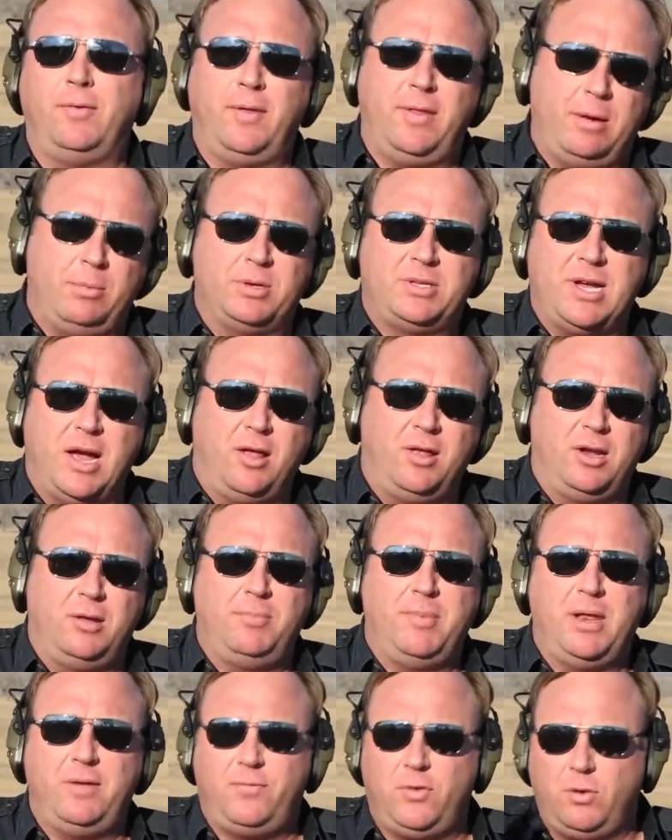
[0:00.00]
And that they were telling
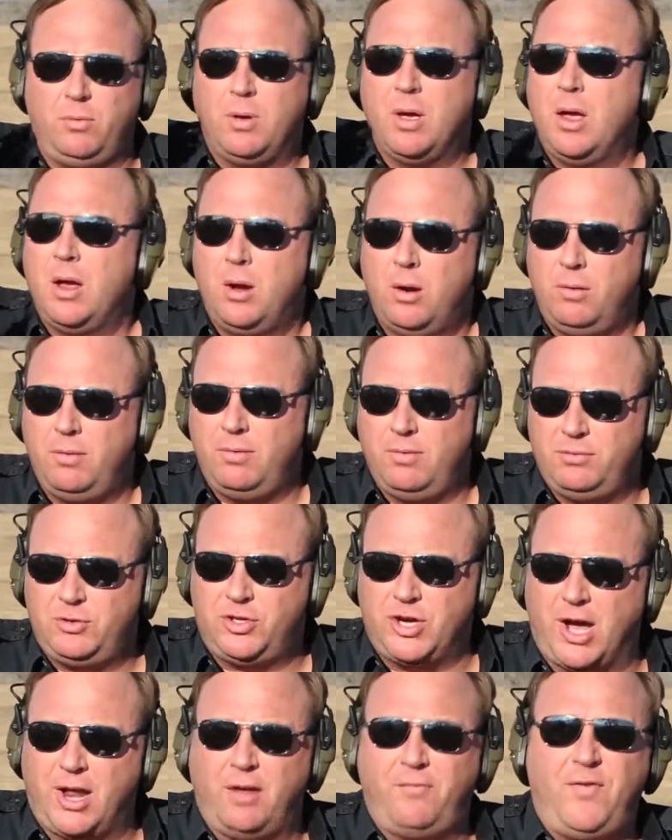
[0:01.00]
them that if you
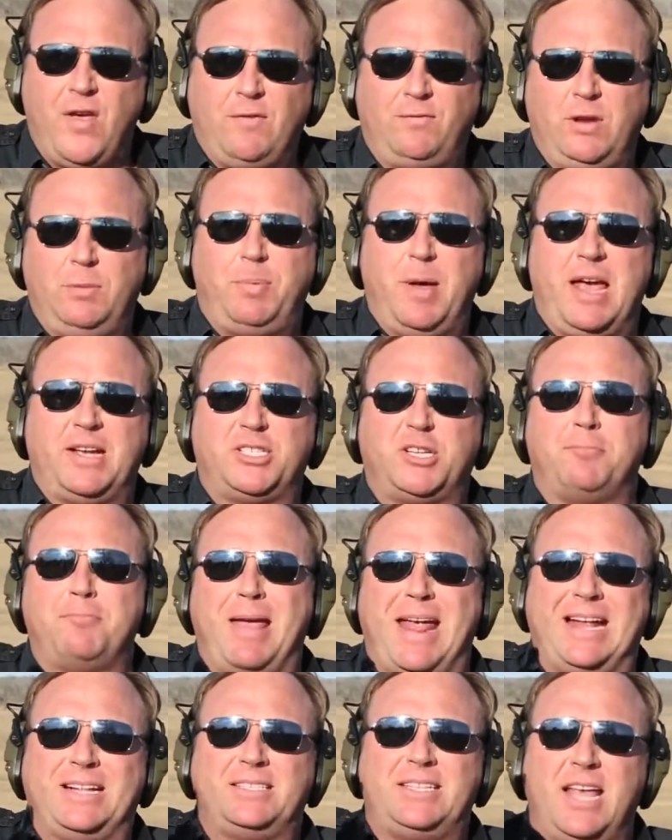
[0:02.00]
shot a 50 past a
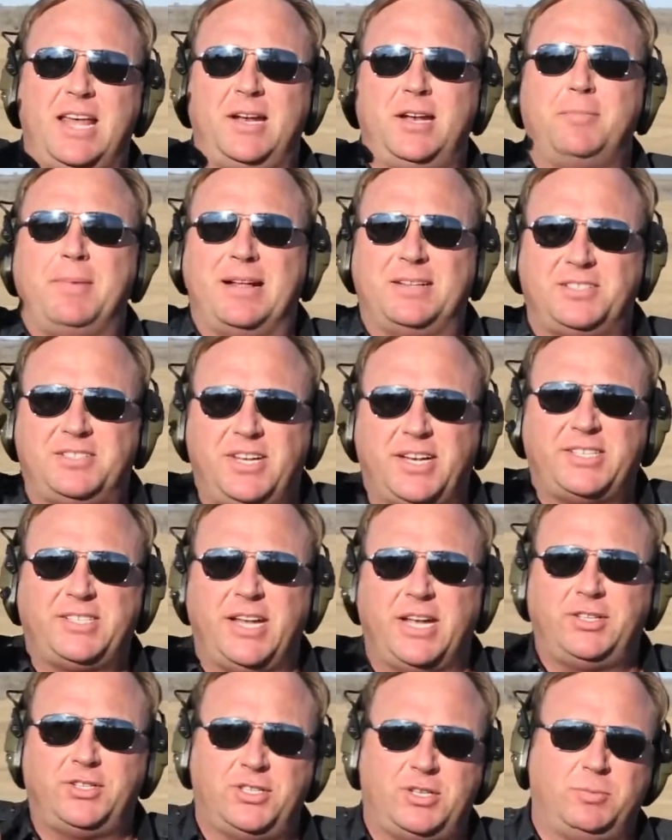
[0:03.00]
man's head at about six
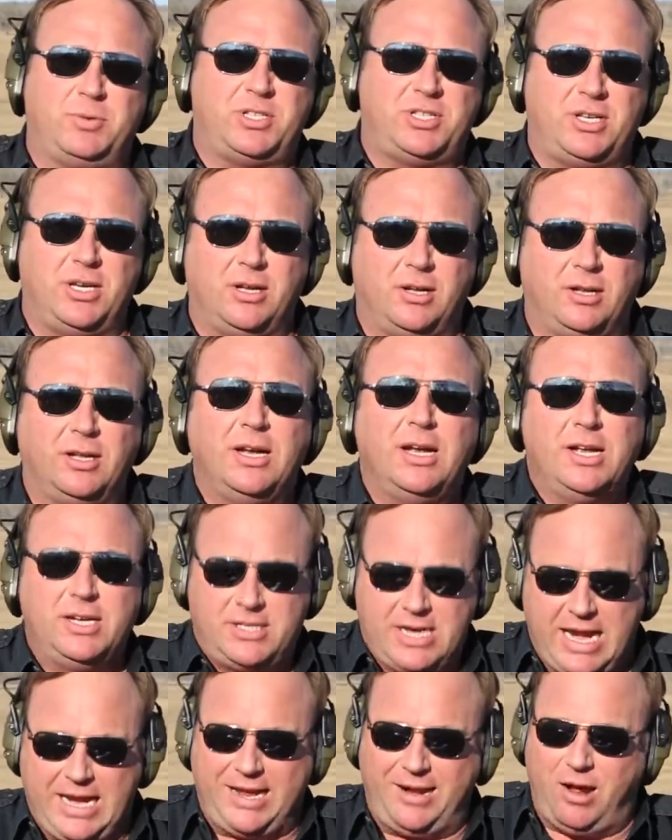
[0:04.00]
inches. It was still
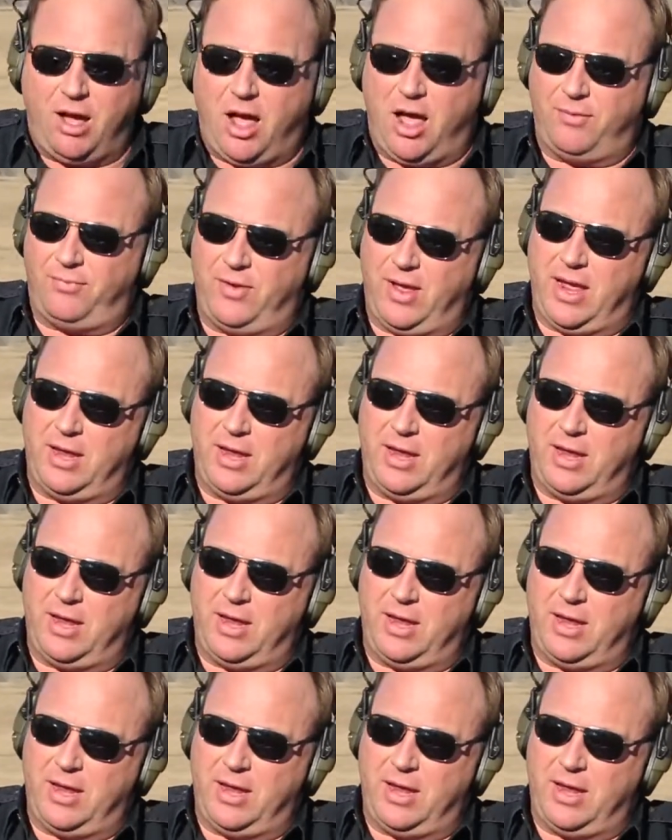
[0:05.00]
taking off.